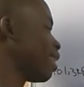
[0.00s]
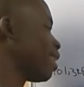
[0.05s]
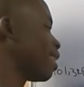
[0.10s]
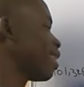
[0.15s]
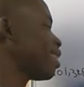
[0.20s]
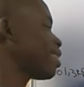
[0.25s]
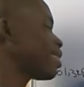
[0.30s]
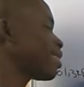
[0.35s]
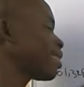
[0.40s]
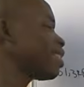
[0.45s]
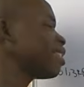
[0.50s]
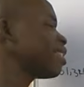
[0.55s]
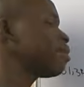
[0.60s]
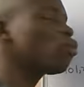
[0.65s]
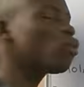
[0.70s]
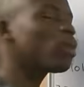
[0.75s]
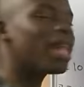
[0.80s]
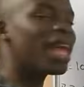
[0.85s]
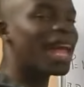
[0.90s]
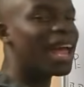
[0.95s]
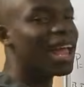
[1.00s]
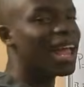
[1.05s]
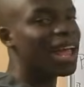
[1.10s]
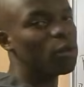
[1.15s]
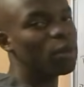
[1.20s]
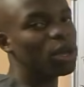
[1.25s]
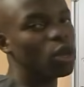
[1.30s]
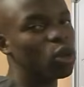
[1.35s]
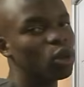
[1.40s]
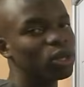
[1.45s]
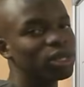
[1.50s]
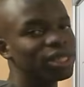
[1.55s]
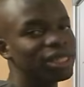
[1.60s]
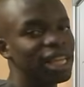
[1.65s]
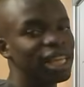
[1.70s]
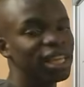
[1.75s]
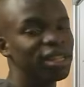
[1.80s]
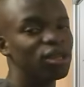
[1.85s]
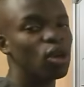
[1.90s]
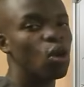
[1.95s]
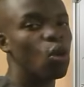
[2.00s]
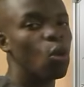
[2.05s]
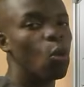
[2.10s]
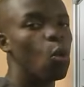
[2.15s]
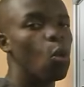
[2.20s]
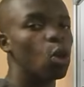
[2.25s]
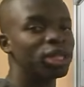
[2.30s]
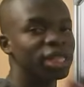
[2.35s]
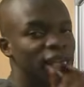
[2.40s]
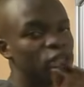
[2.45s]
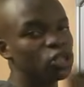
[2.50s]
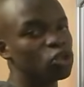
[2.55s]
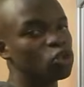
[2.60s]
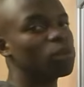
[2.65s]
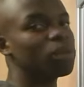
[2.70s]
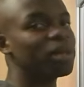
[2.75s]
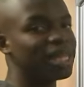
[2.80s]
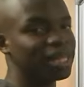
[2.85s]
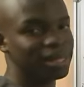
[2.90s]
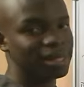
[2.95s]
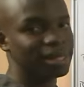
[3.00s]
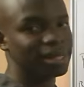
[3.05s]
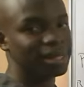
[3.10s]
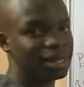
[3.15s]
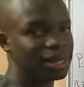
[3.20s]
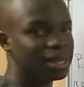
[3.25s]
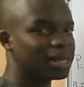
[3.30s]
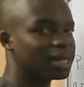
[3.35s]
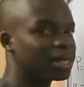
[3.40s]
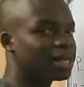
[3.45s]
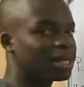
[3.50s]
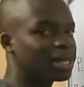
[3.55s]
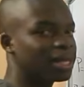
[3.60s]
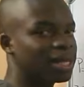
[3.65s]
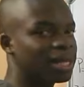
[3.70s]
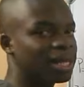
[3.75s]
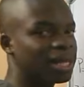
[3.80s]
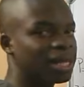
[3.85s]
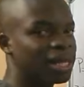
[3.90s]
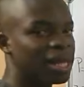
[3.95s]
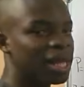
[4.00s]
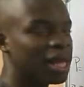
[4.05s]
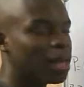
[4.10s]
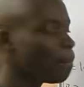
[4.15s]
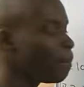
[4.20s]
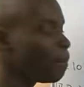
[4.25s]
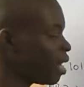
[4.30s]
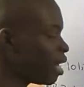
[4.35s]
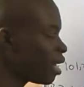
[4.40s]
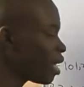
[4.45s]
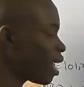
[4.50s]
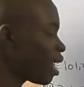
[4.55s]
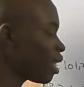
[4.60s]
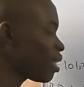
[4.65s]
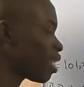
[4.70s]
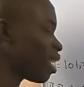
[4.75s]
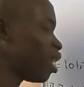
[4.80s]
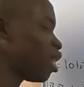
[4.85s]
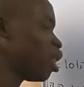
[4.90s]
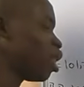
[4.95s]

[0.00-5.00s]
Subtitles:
the steam will contain water droplets, meaning that